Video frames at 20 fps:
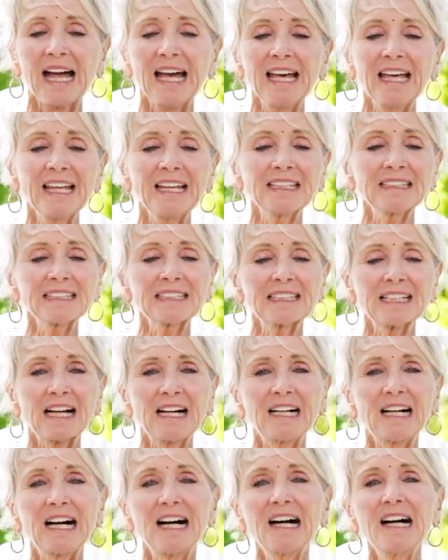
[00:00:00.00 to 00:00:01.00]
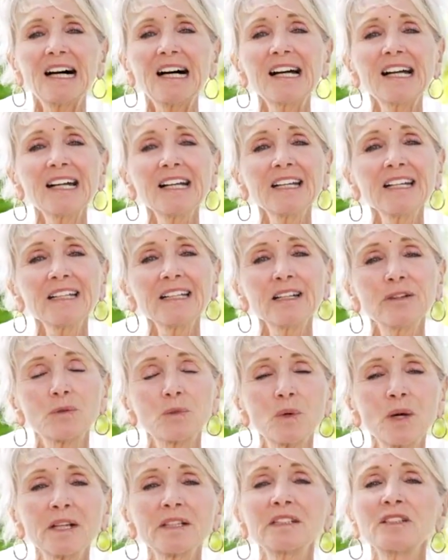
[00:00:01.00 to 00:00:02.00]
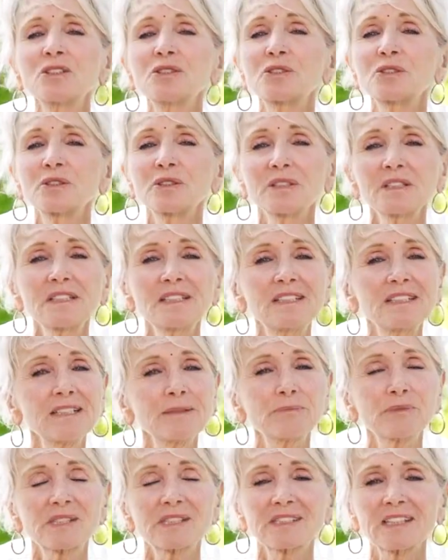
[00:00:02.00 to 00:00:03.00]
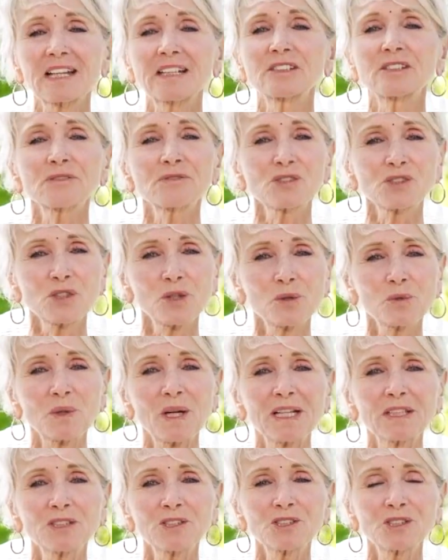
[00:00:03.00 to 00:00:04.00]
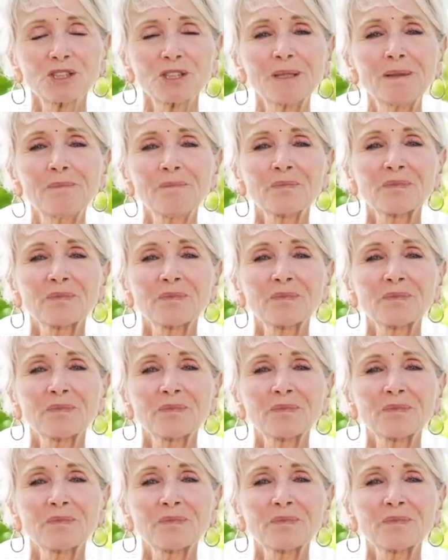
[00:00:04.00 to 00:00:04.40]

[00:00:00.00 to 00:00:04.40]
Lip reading: And I went into a deep state of surrender